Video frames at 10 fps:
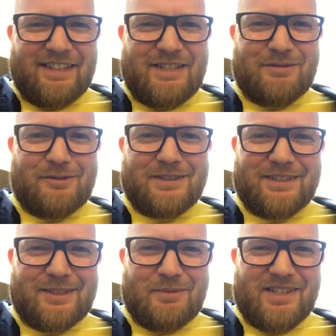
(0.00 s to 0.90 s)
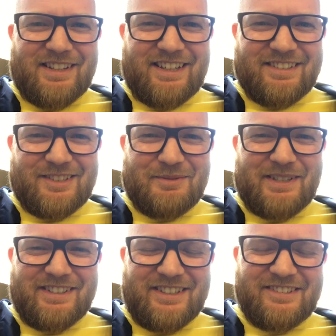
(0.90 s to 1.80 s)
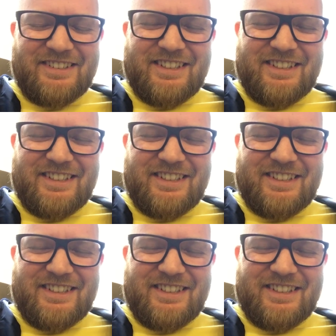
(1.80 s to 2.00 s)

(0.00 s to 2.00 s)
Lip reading: Can never resist a bit of that, don't know about you.